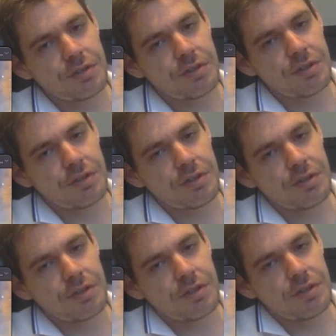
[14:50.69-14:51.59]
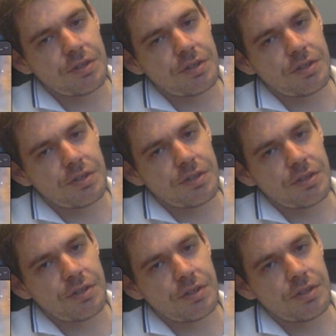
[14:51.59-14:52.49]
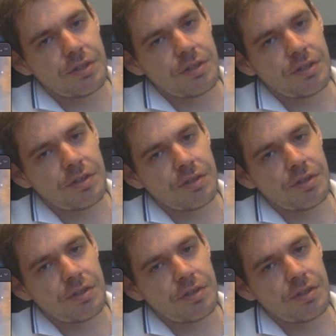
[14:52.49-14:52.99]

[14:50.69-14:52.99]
(silence)